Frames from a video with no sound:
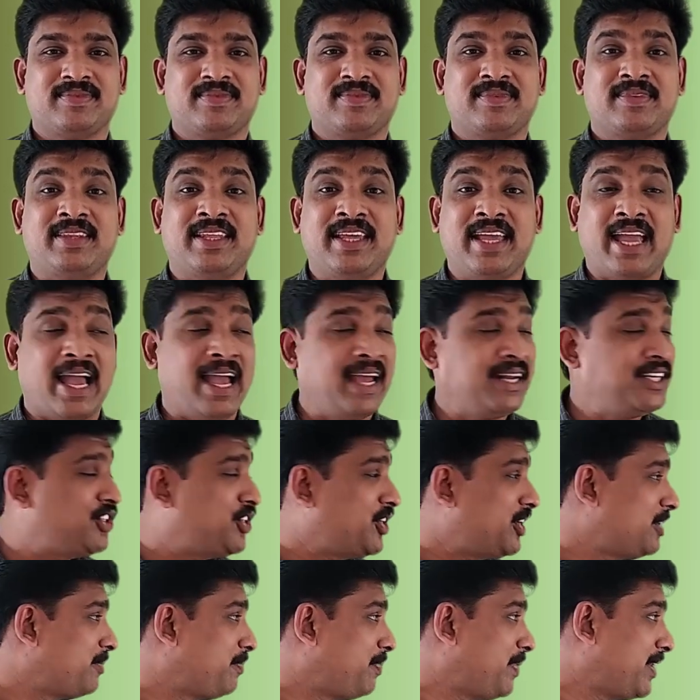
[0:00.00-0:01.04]
the
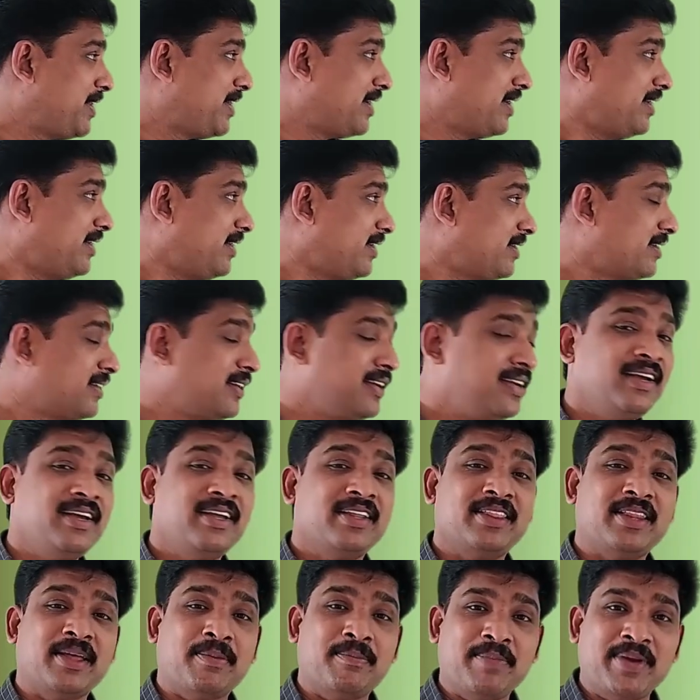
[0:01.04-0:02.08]
ancient period,
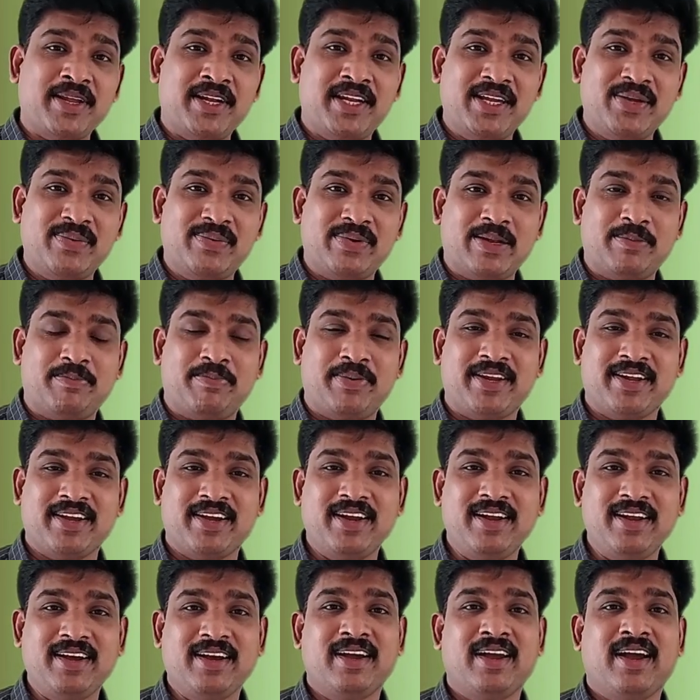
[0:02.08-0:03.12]
the medieval
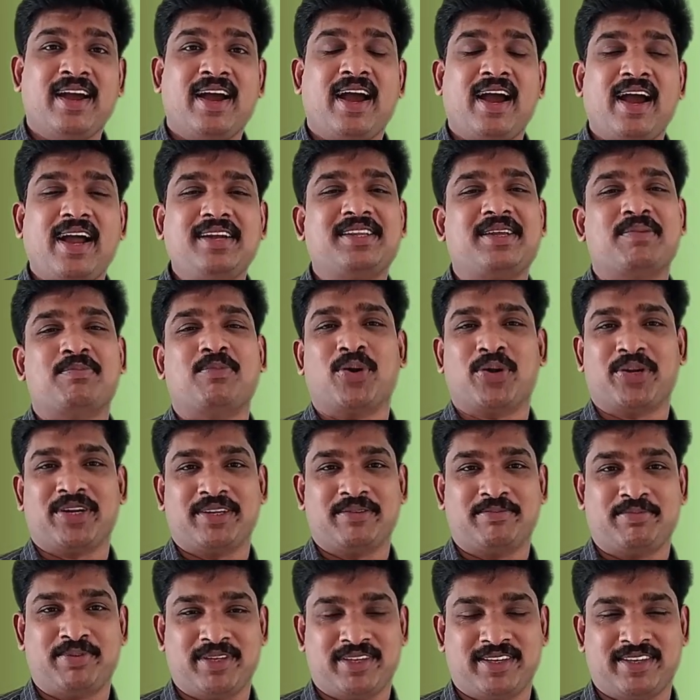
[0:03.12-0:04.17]
period, and the
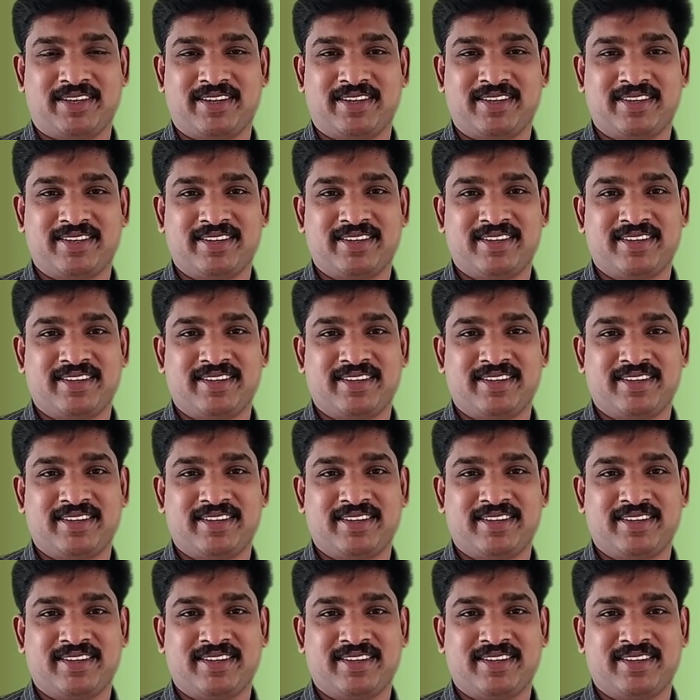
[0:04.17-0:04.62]
modern period.